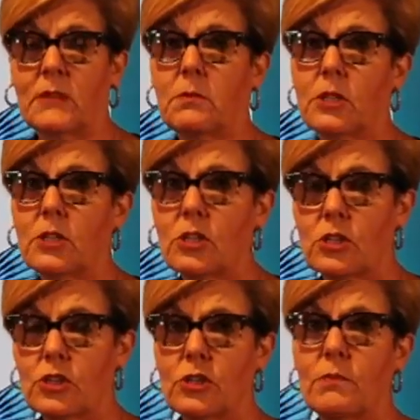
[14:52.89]
I'm not at
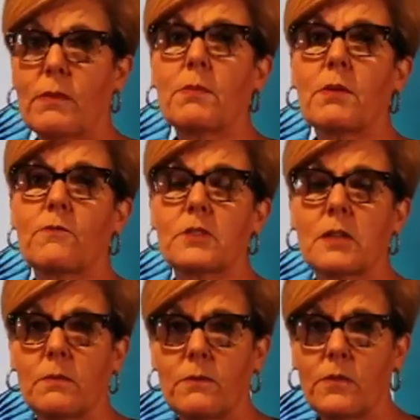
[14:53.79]
all sure. Maybe if
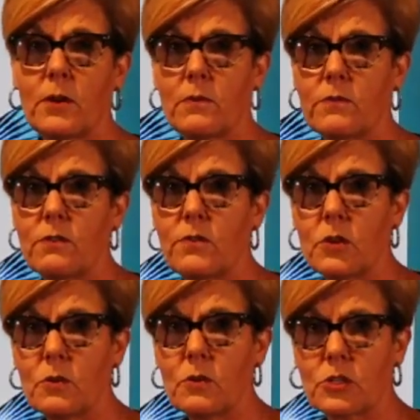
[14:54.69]
some of you
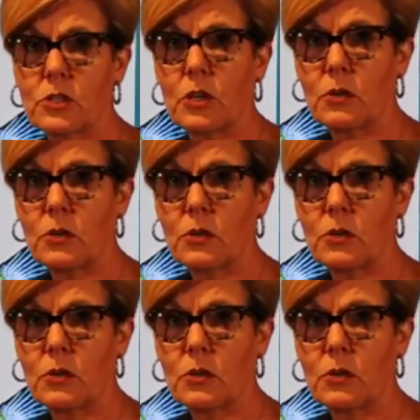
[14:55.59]
viewers know,